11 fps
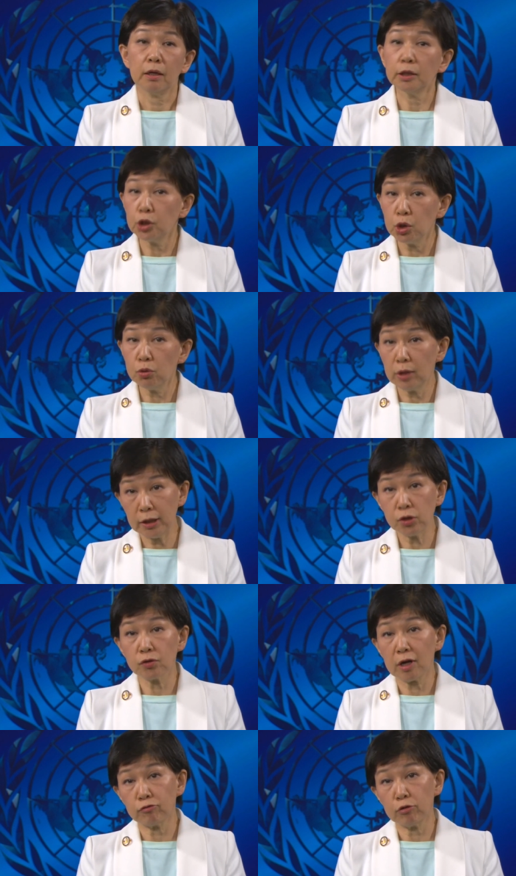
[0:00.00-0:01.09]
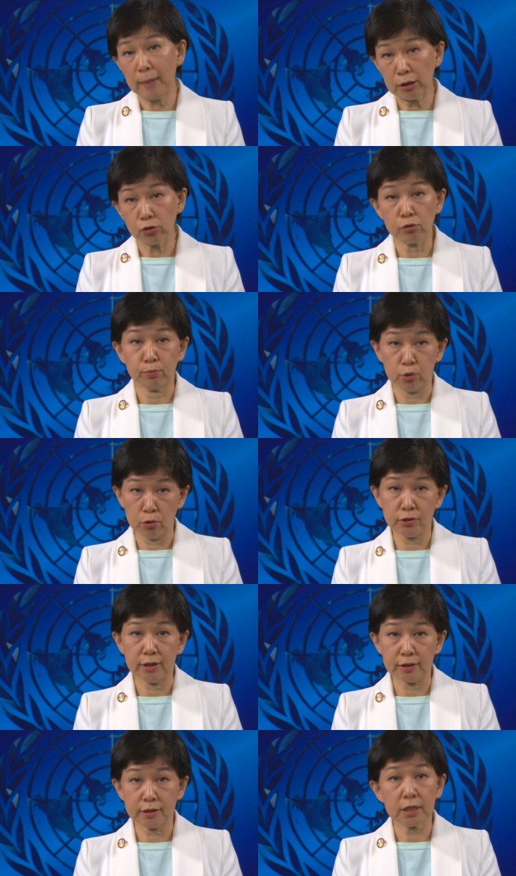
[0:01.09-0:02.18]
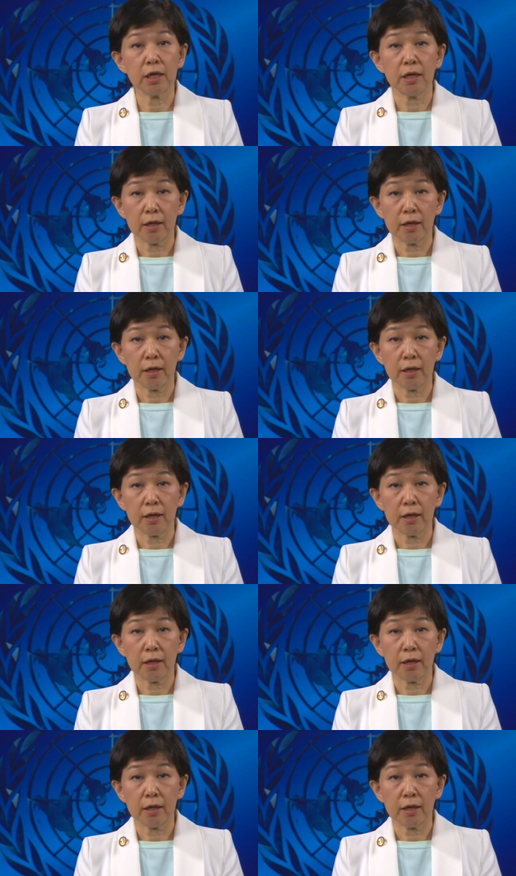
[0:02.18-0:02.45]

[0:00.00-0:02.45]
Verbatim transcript: A new intergovernmental process